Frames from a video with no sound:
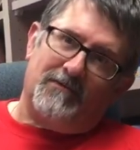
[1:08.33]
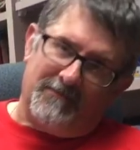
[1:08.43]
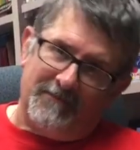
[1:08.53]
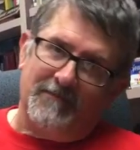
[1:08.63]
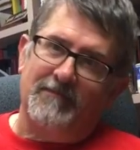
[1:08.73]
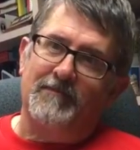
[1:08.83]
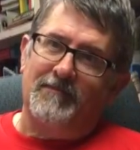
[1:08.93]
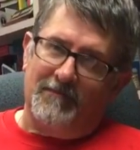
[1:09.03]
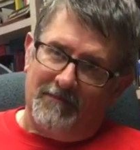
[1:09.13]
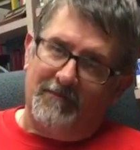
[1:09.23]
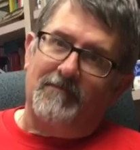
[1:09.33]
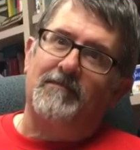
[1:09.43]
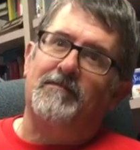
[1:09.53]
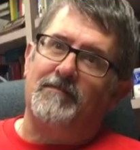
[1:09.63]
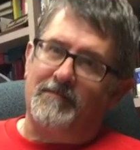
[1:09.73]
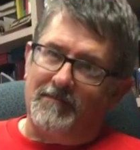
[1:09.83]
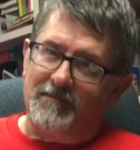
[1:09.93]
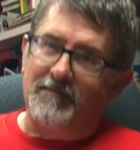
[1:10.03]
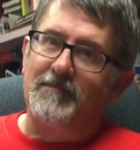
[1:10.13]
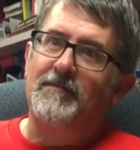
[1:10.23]
Only 3 channels. This is your first TV,
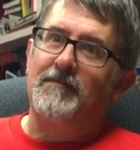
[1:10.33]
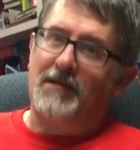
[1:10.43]
right?